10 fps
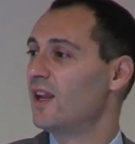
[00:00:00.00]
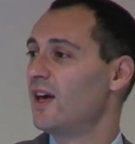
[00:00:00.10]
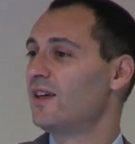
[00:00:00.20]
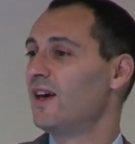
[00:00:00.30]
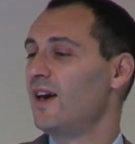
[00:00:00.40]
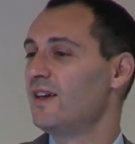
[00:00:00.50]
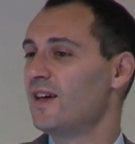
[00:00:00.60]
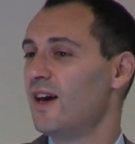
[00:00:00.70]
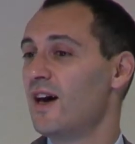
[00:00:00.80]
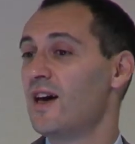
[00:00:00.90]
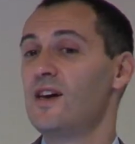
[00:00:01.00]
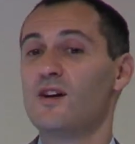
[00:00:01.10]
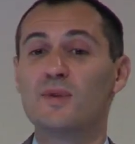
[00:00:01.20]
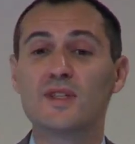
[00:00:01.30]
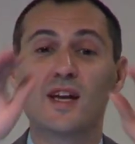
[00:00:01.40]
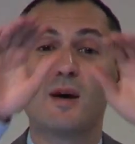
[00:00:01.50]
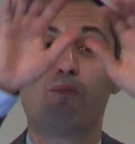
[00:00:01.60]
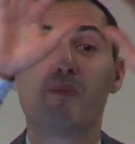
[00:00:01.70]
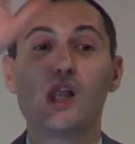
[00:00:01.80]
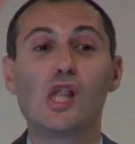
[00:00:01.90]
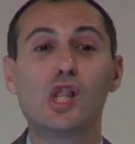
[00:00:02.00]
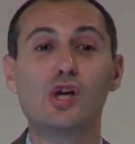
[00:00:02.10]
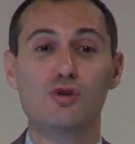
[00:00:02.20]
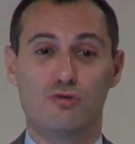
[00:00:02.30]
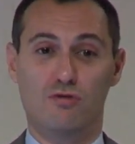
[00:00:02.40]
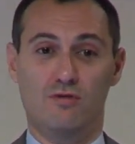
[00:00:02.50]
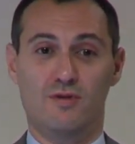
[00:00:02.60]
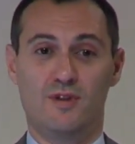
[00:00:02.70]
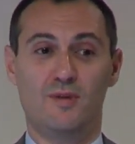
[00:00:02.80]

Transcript: like almost like a balloon.